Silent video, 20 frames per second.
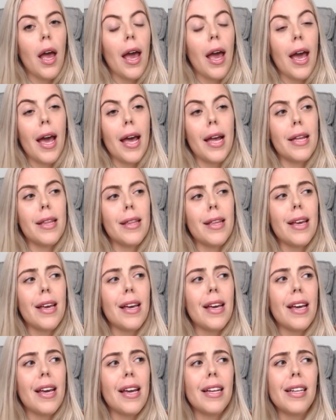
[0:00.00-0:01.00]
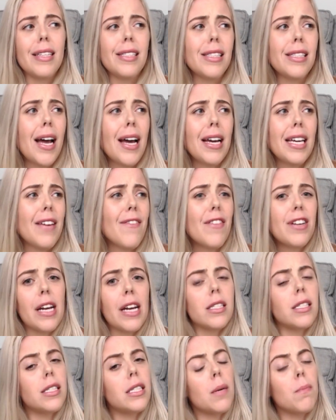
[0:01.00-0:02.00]
And and it's not even
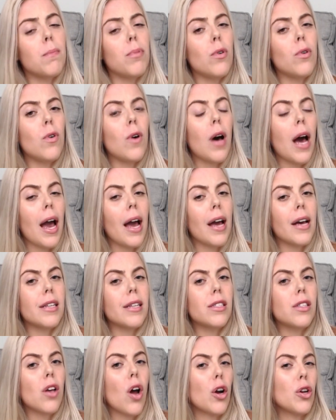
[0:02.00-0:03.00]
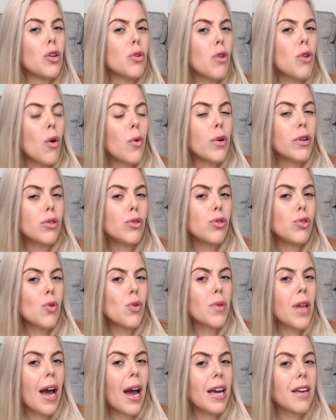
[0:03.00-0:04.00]
as simple as are you going to
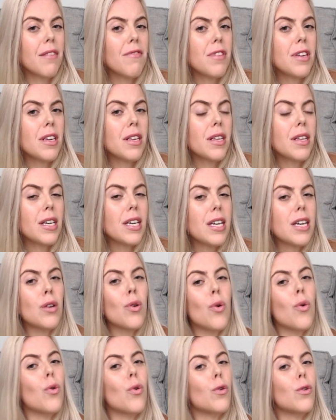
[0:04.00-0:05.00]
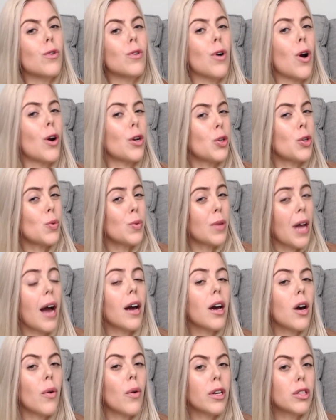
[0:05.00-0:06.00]
an Ivy League or are you
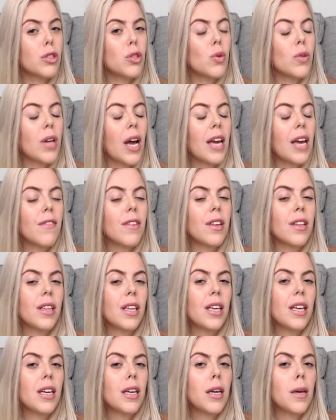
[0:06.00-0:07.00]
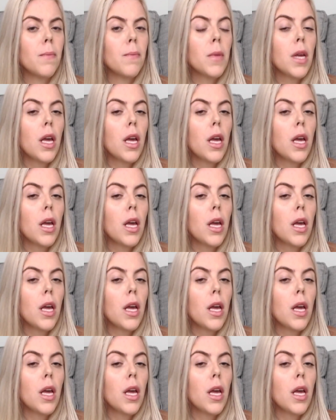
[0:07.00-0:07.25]
not going to an Ivy League?